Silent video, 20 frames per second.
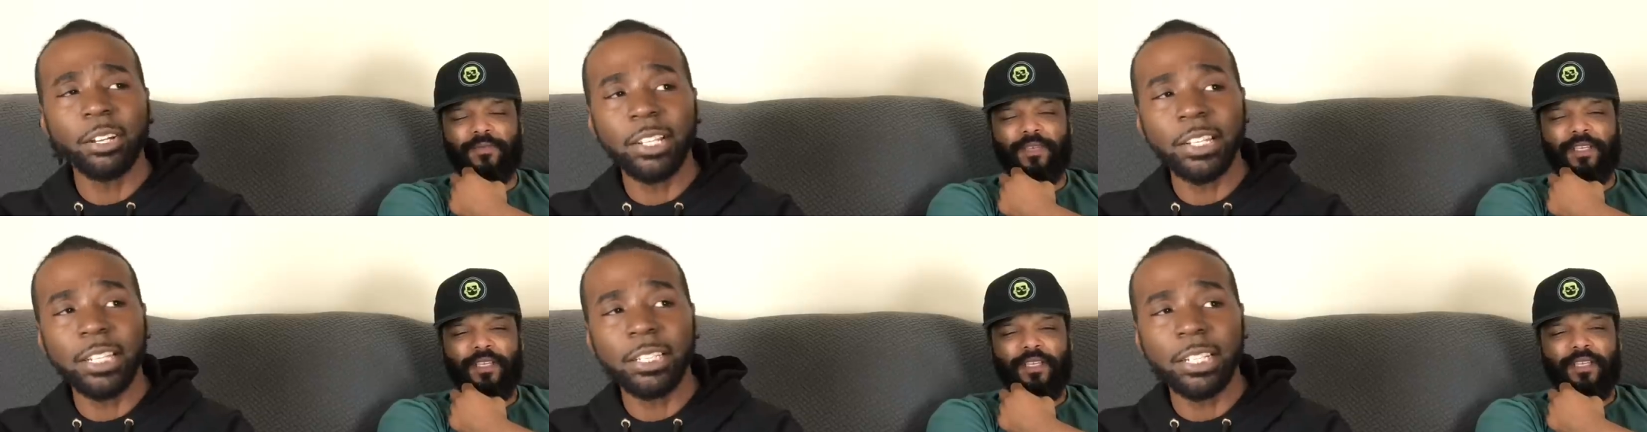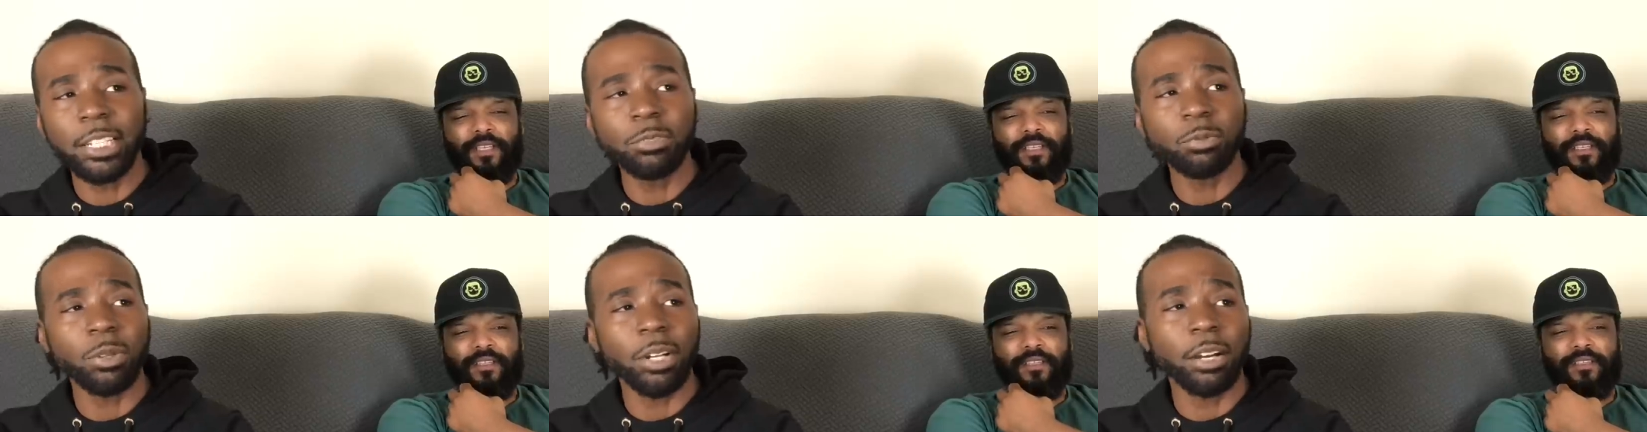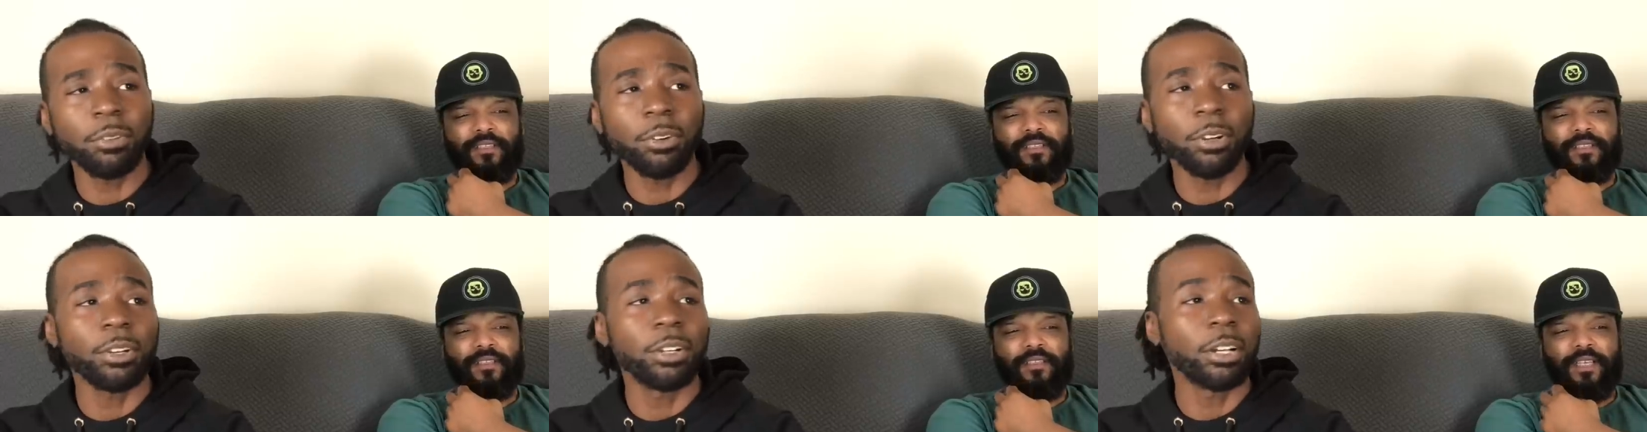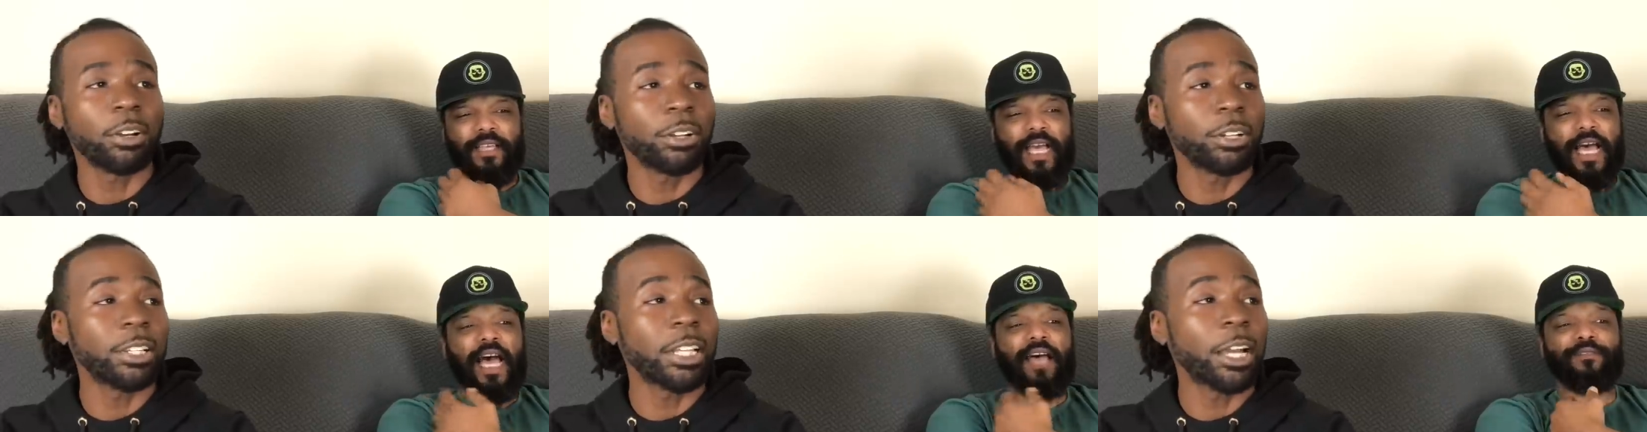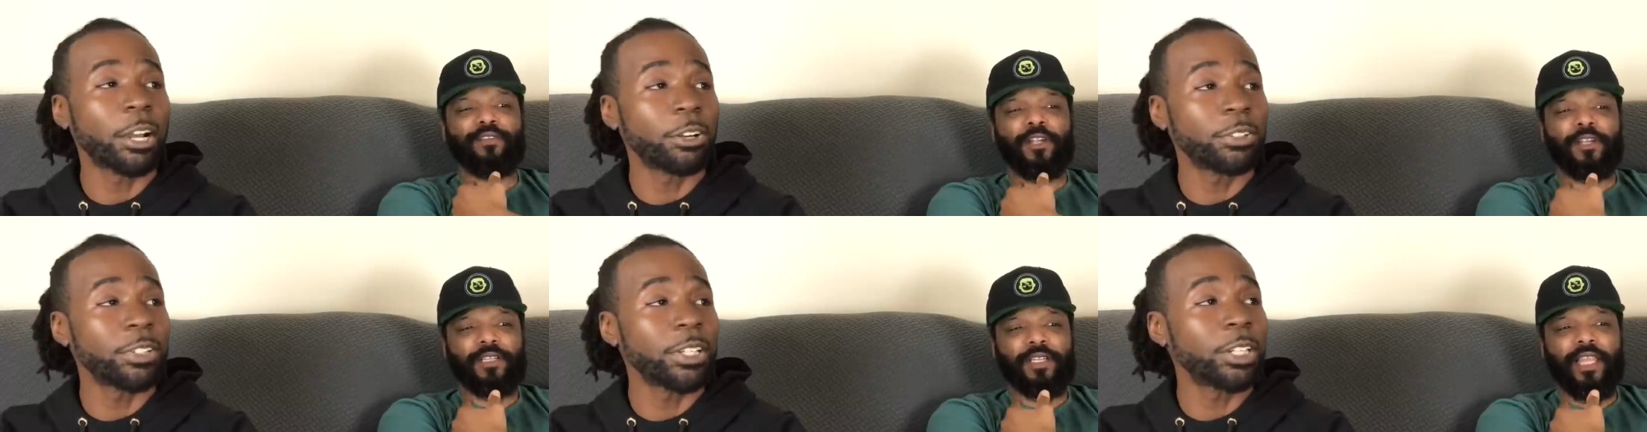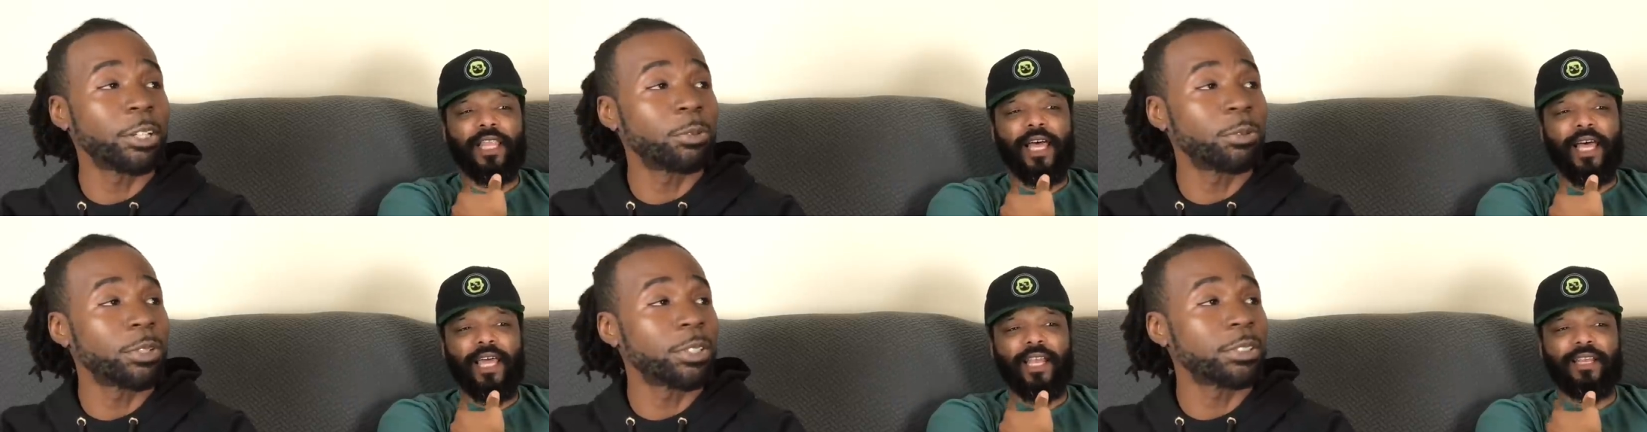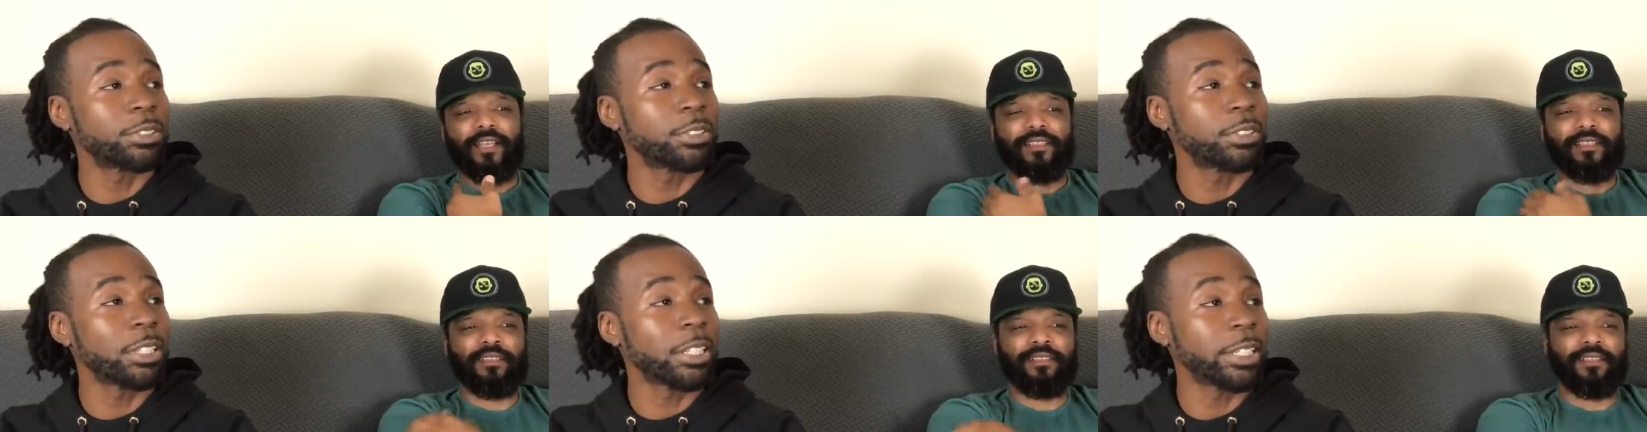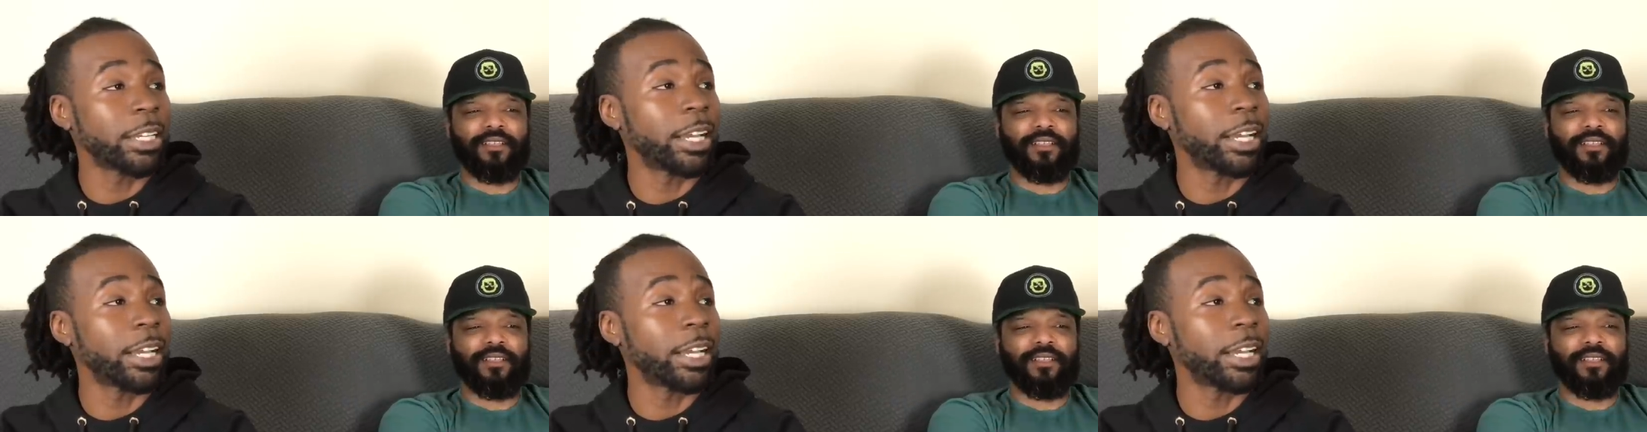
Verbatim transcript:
Speaker 1: know that, that's what I've heard. I heard, I've heard, heard a lot. Was,